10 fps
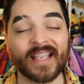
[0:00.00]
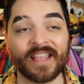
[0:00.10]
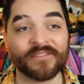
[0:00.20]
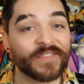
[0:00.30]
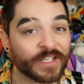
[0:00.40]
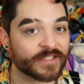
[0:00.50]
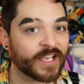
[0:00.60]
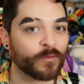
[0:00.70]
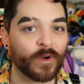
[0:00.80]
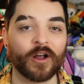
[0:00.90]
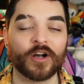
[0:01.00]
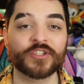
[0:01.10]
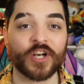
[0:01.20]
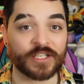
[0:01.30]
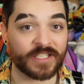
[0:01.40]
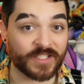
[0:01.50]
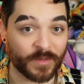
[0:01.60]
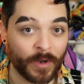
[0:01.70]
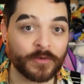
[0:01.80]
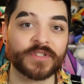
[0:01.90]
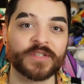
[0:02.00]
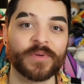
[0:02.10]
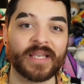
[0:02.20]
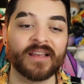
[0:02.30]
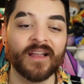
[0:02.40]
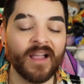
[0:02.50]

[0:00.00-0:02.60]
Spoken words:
It feels like what All Stars is supposed to be.